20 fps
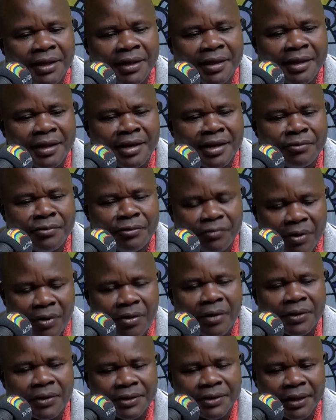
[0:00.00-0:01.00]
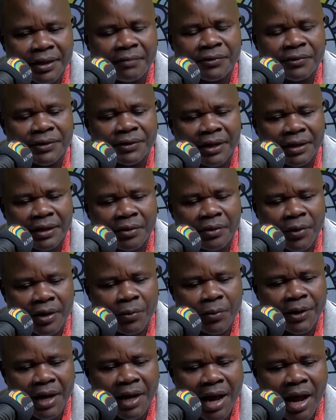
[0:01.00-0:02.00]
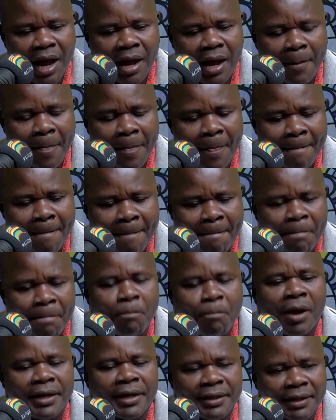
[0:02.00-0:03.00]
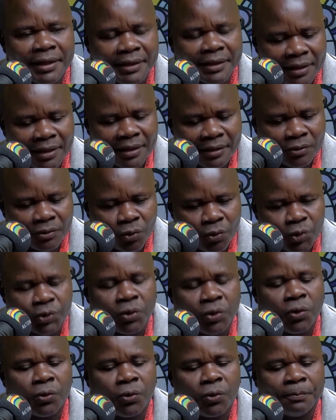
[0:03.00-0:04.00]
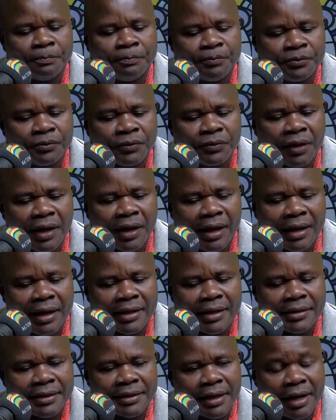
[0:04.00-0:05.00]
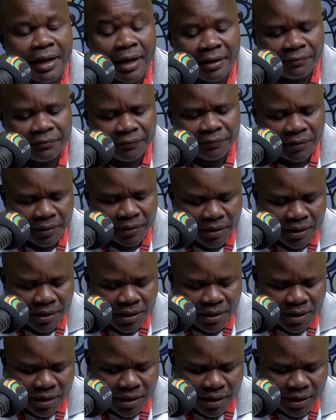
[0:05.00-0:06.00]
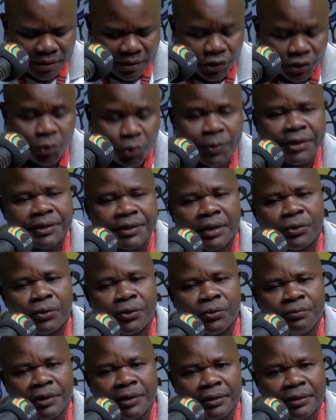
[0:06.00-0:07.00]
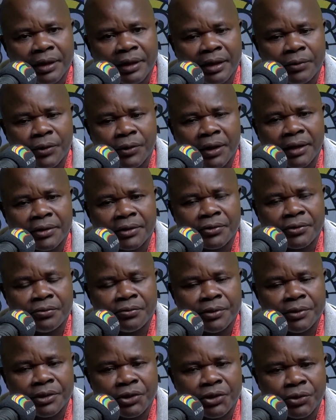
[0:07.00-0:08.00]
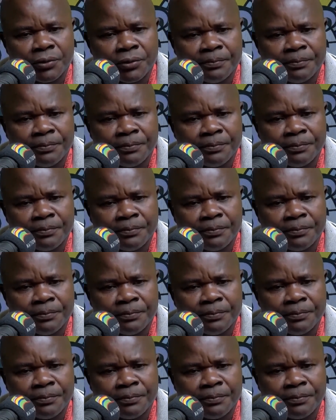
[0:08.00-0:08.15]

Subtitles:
Then we found ourselves where we are. But Kuscco is still alive. 2 weeks ago, I would like to mention,